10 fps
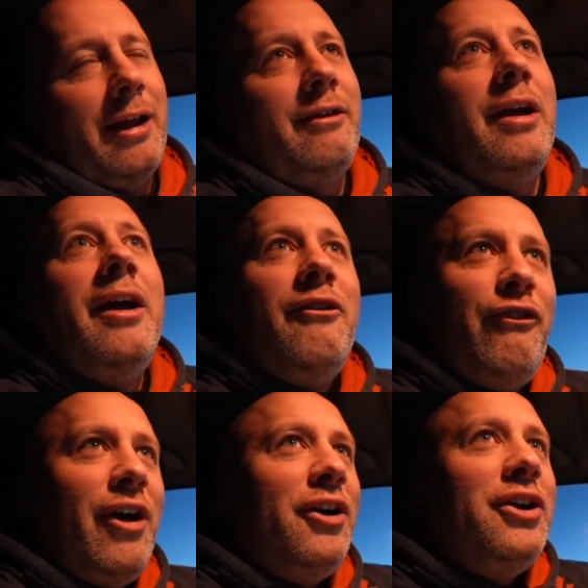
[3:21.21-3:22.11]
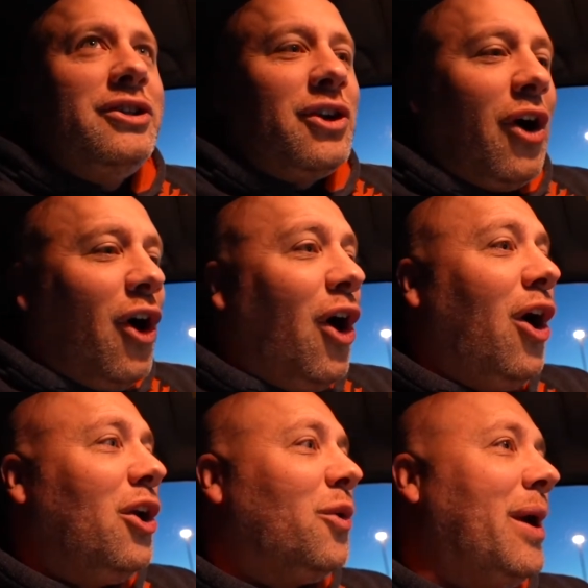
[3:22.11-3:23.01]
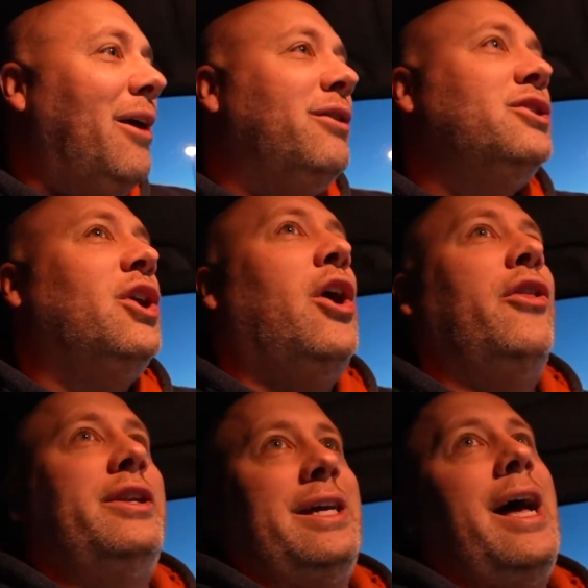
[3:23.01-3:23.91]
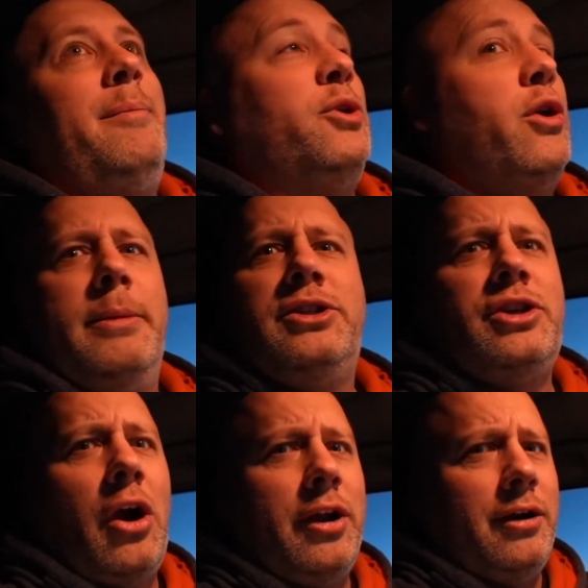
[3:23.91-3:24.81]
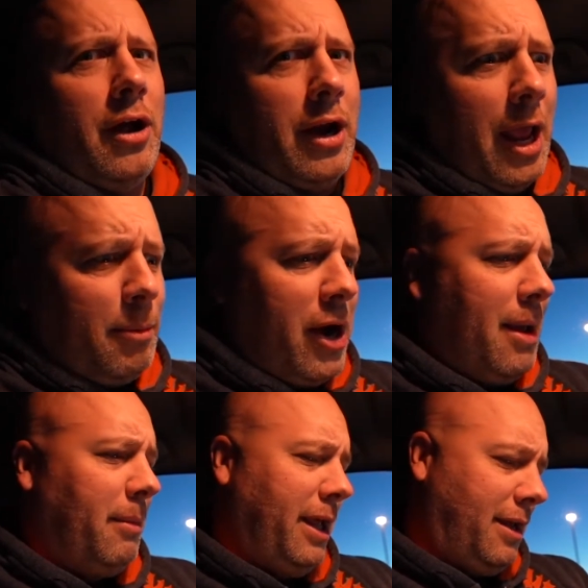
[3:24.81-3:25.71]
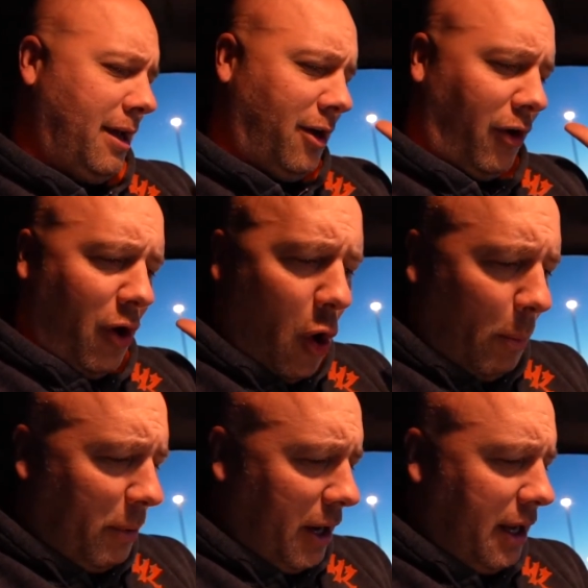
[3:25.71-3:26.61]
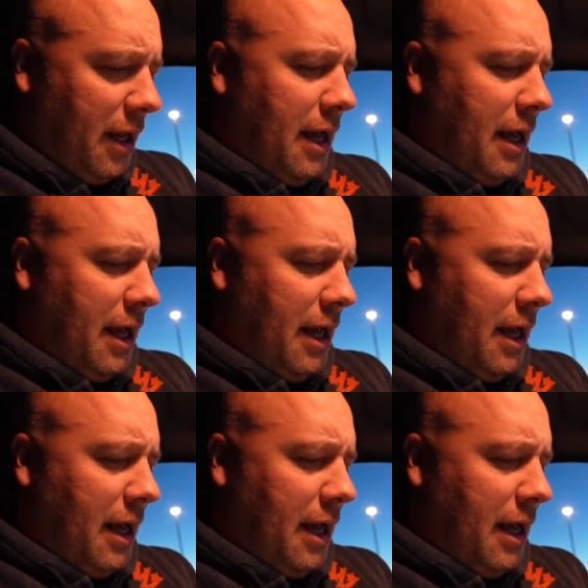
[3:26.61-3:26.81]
Like, failures all around us all the time. Don't get me started on Abraham Lincoln or Oprah.